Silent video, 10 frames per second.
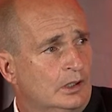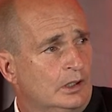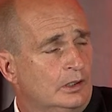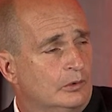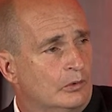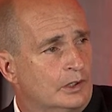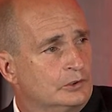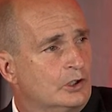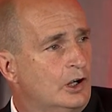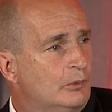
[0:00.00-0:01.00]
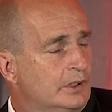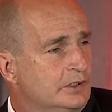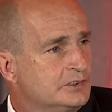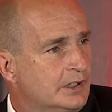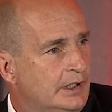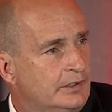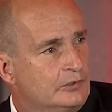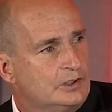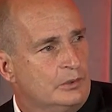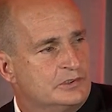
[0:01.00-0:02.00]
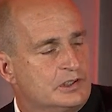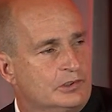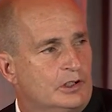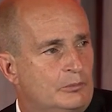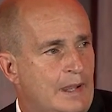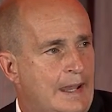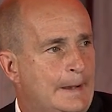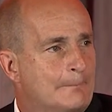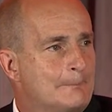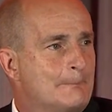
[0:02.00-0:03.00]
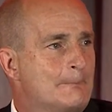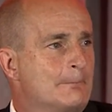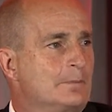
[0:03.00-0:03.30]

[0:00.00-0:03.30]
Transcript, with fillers: And Roger called me and he said, Hey, do those helmets ever come back?